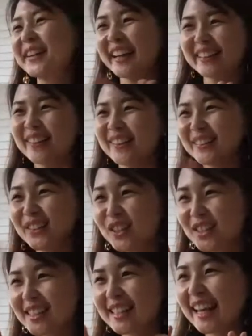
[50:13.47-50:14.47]
Okay,
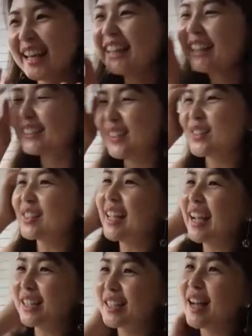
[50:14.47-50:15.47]
not today.
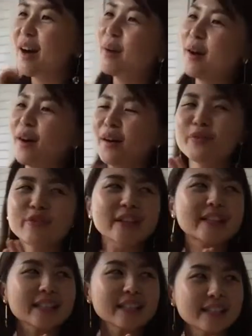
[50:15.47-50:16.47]
Actually, our
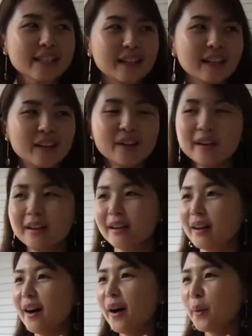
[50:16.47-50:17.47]
office is
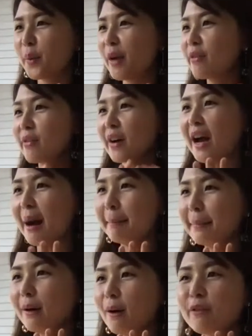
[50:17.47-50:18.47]
we have a very
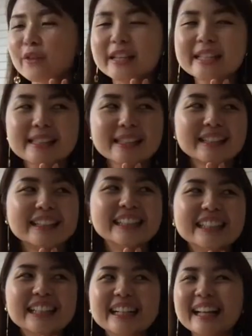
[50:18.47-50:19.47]
humble office,
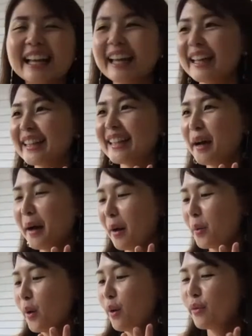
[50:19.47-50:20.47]
and
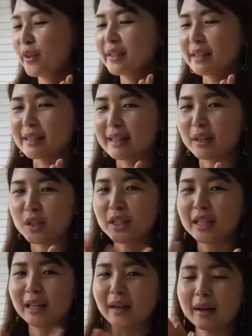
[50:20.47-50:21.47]
our office is
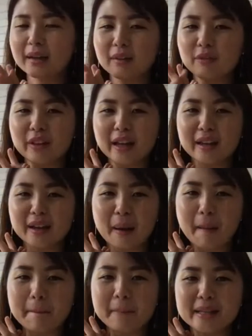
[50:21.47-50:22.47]
actually kind of like
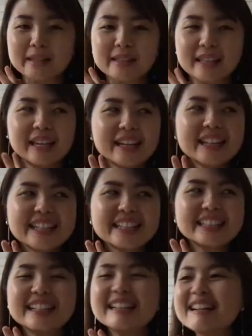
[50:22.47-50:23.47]
messy
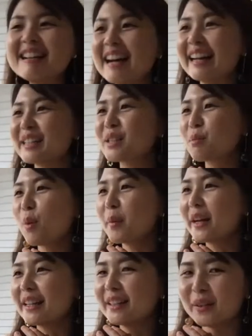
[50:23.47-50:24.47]
at this
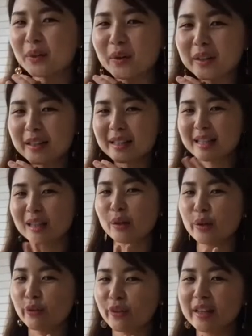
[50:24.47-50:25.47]
moment. There's a lot
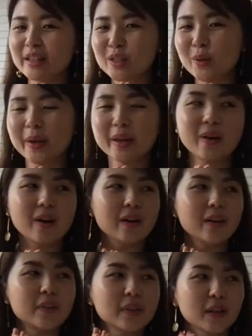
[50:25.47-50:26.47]
of things going
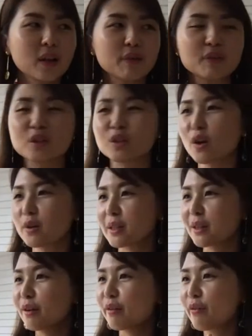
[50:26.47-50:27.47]
on, a lot of stocks, a
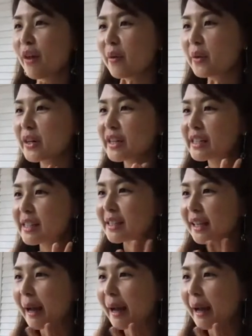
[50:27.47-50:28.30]
lot of flowers.